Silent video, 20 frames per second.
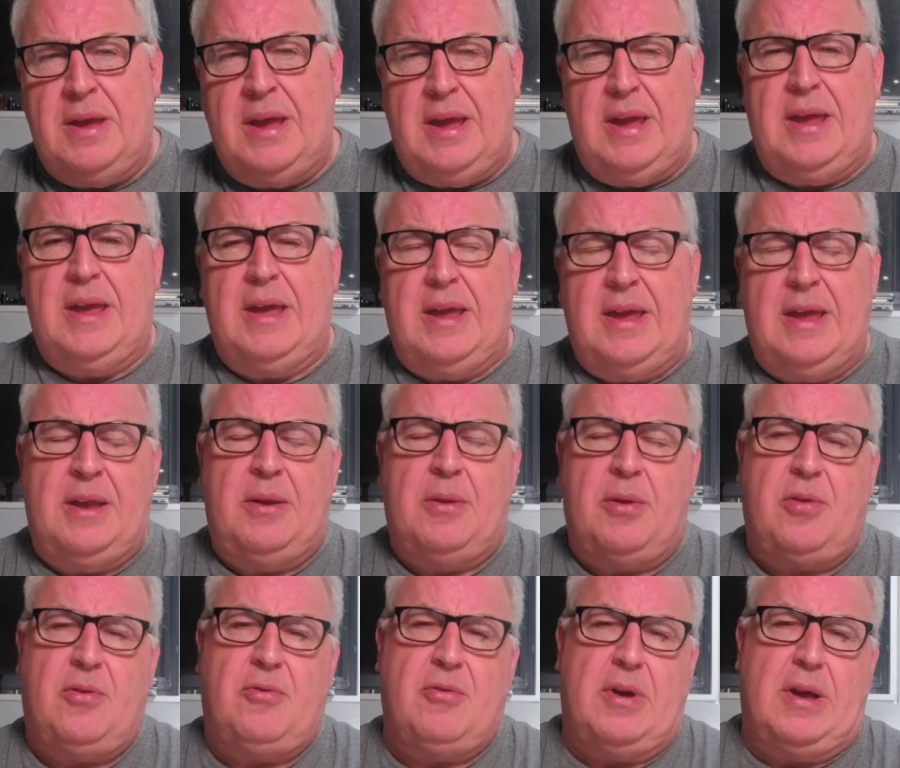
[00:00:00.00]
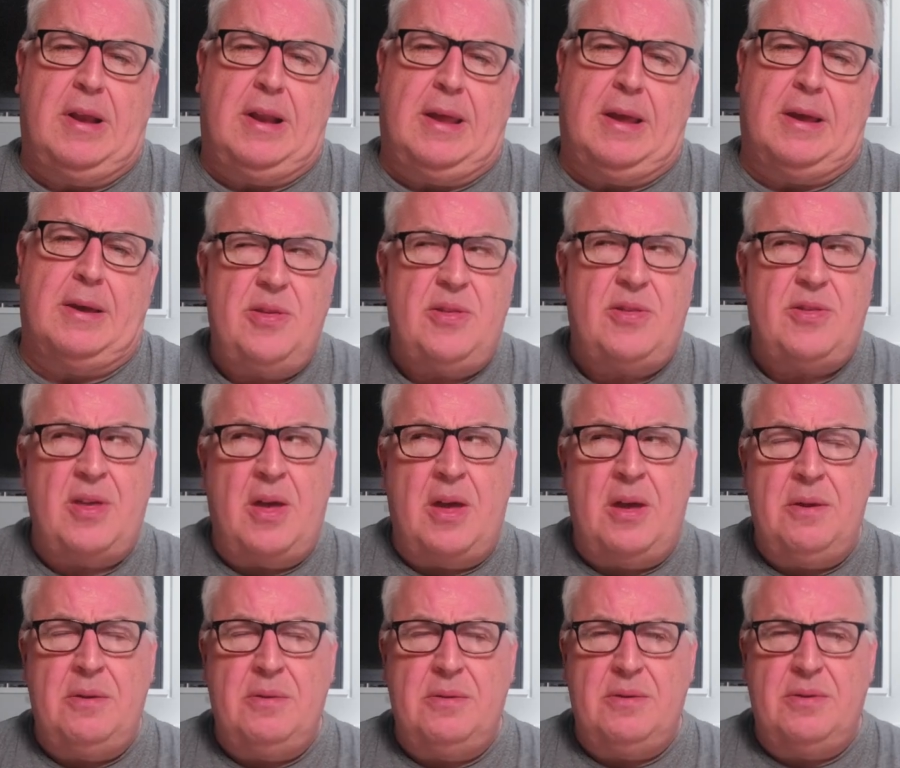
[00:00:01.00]
here in Australia.
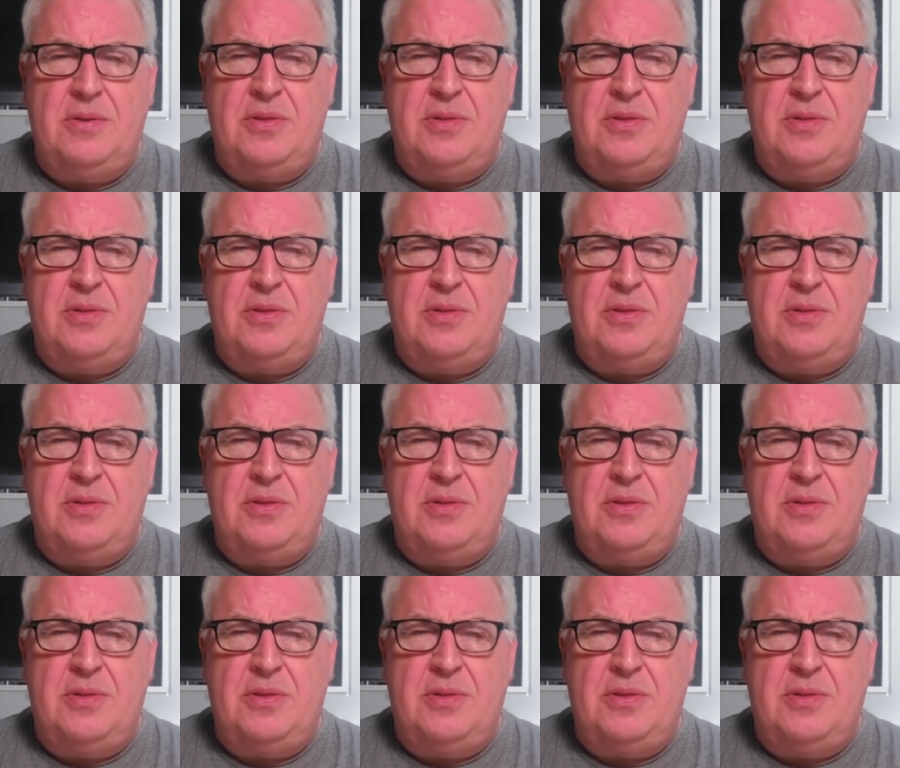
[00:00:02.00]
So